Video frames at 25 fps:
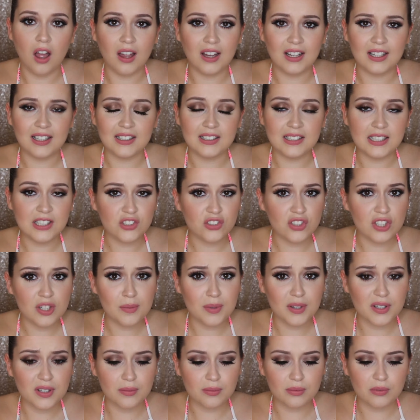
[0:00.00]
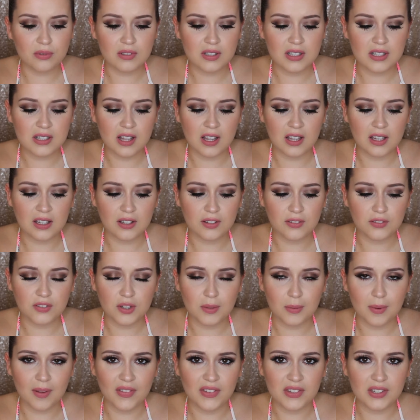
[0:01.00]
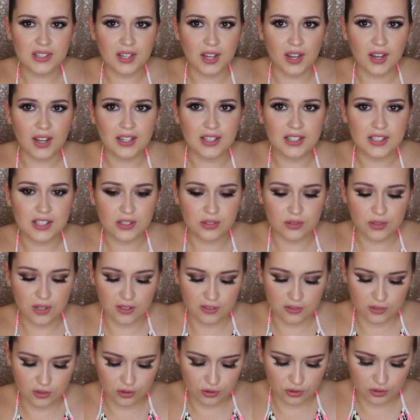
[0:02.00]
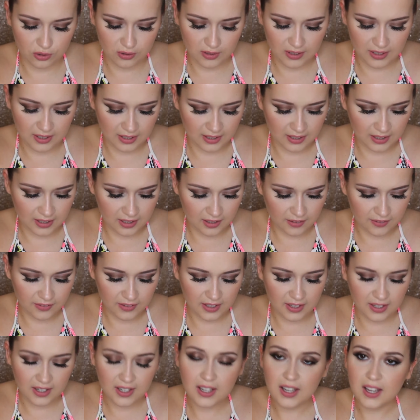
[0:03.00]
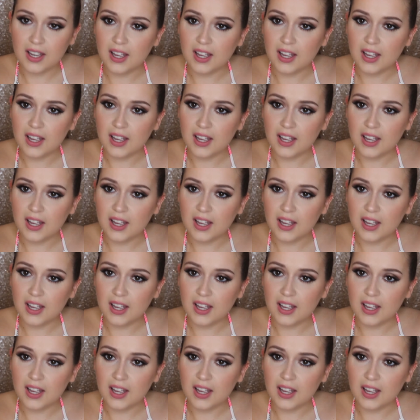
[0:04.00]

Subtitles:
I literally must have bought this like a few months ago and it's still going strong. Like, I love it.